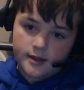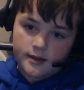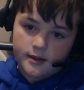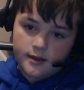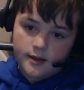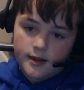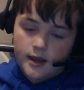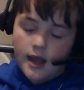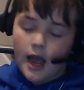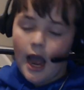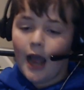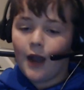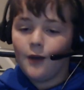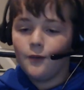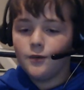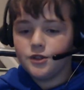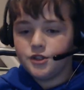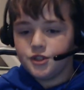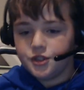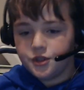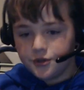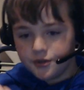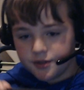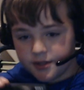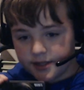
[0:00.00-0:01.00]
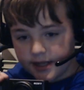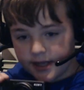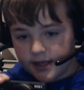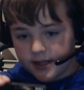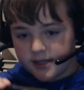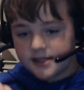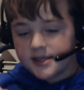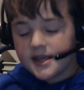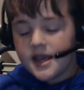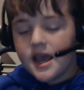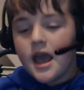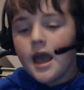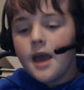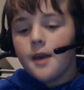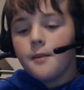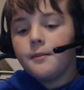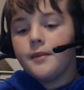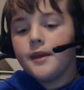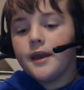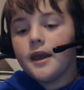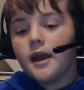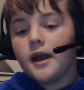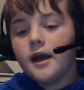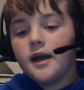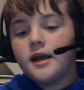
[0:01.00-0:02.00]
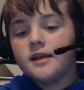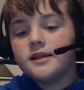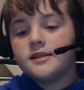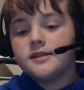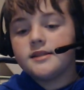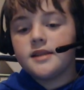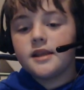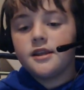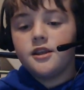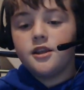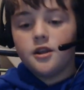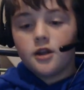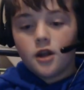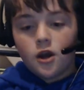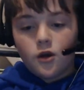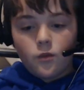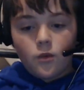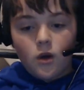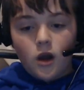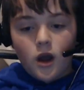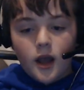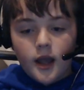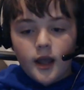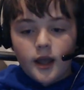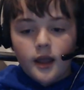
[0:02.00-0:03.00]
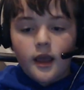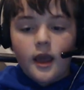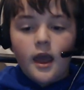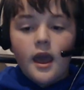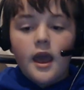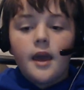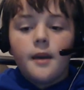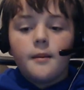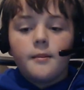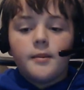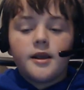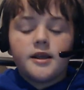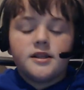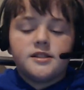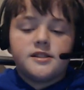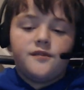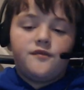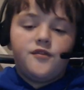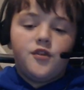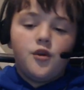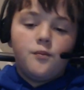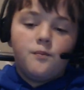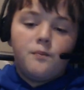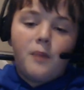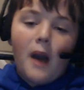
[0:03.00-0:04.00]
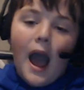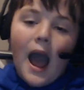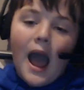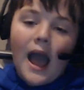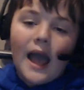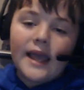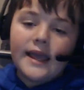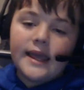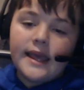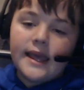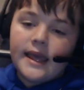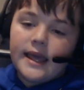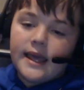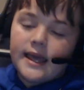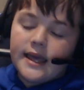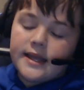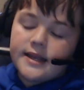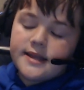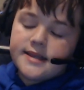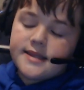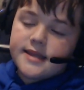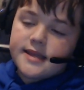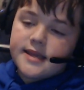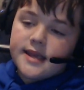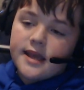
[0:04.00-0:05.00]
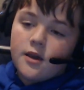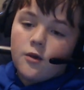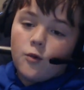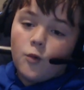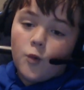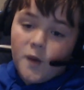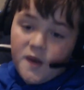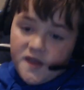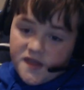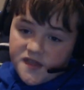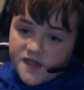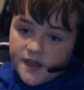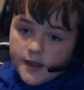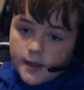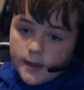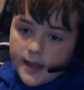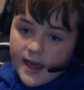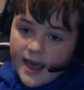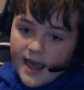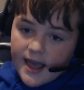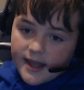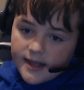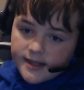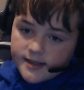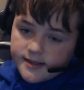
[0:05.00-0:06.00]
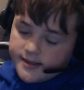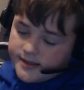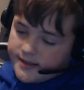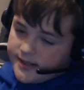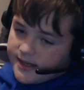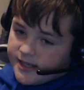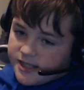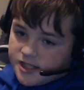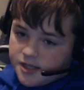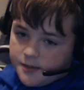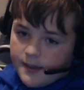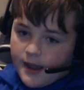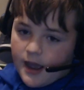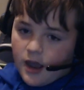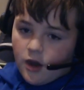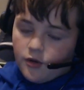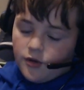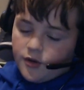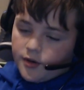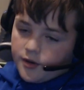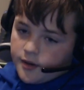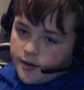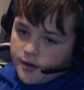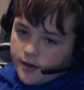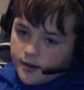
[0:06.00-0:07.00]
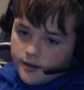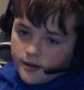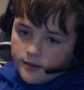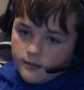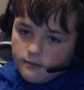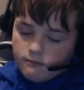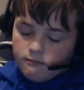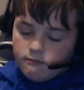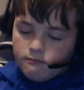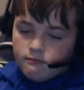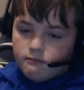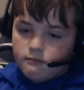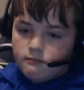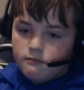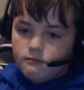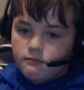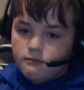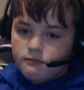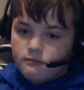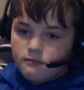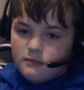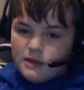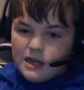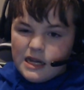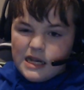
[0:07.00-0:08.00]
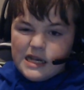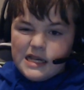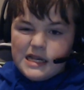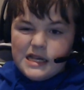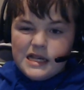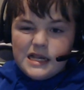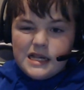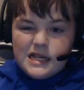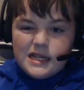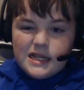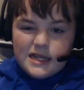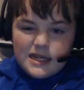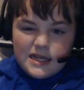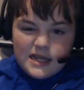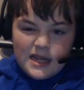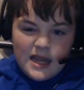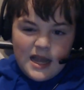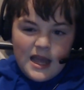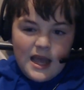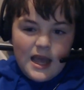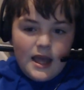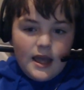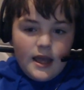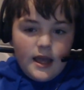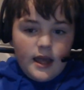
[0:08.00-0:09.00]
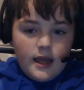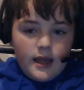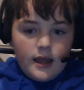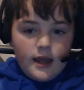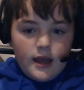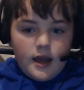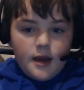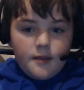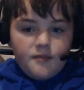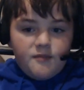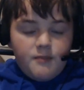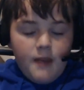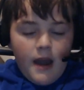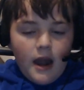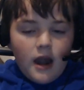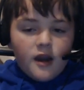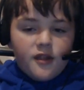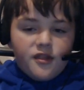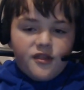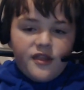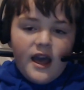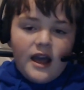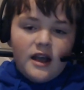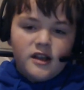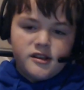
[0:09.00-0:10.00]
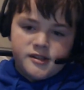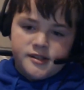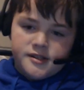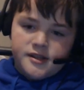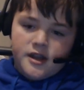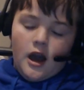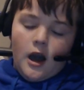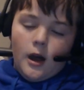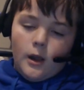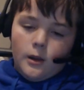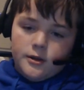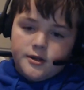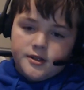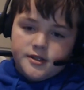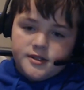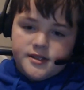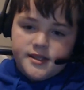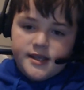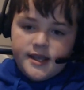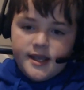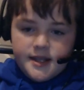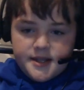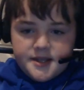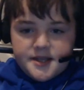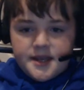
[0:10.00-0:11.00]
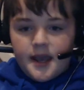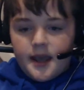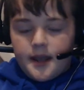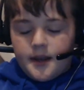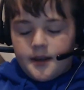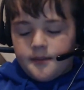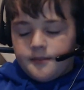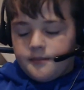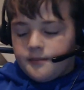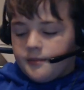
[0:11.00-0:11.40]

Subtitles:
I would choose this because you know why? Because if you buy it with the lens, it's about $1,000, the E10,